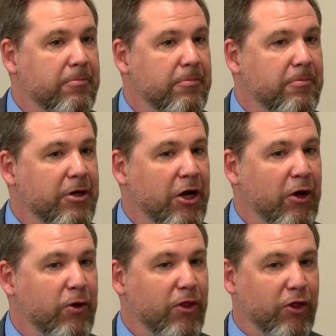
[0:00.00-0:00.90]

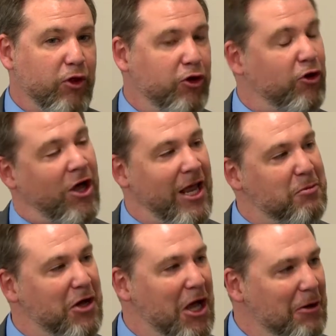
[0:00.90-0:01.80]
you're not able
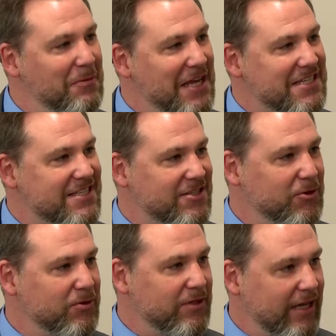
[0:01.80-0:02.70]
to help that
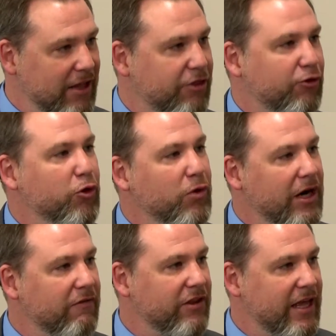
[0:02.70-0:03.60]
student get through
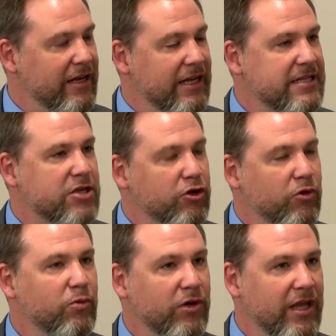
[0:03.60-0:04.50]
whatever they need. So you
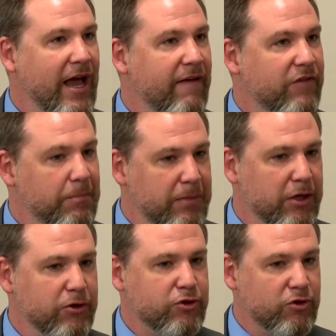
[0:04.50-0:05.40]
really have to
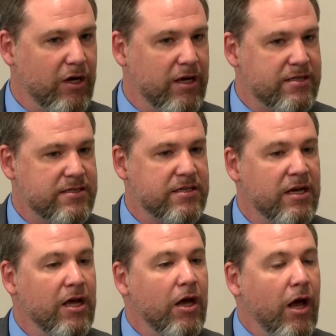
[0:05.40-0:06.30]
build trust
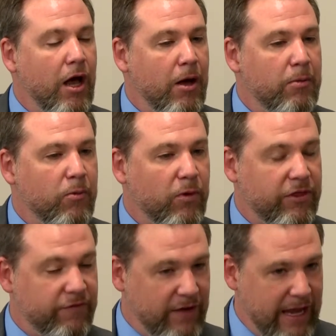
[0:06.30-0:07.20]
with the
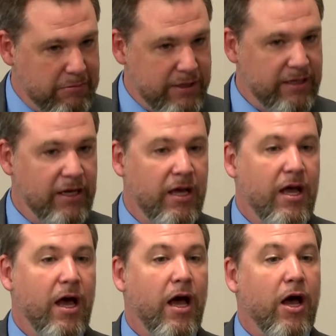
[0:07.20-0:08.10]
family,
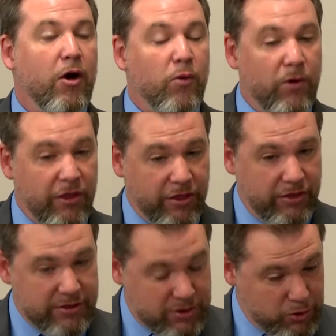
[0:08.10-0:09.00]
with the
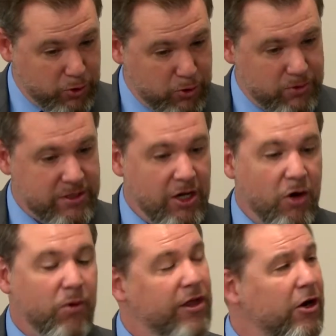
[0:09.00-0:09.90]
schools,
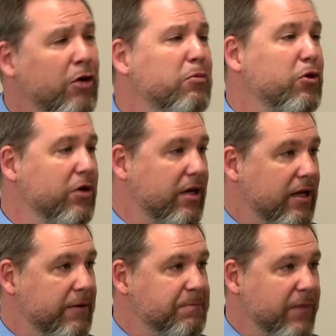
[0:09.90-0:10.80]
with our community.
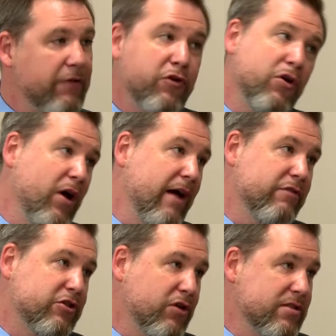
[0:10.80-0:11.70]
If you don't have the
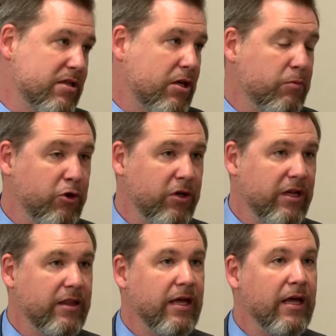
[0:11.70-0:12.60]
trust of the community
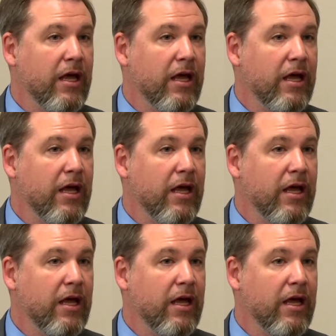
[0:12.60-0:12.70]
that